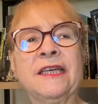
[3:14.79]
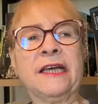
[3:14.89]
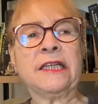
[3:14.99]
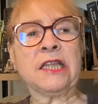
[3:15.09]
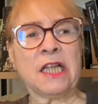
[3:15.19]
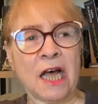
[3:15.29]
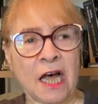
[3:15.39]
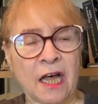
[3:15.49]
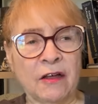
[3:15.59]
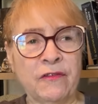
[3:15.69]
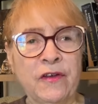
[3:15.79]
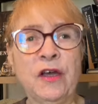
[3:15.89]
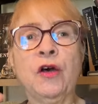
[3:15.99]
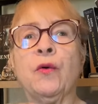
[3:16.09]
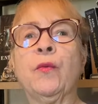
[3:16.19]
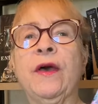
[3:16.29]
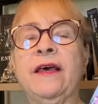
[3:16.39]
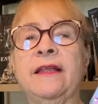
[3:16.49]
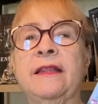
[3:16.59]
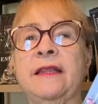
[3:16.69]
in love
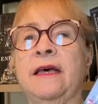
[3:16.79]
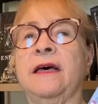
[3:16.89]
with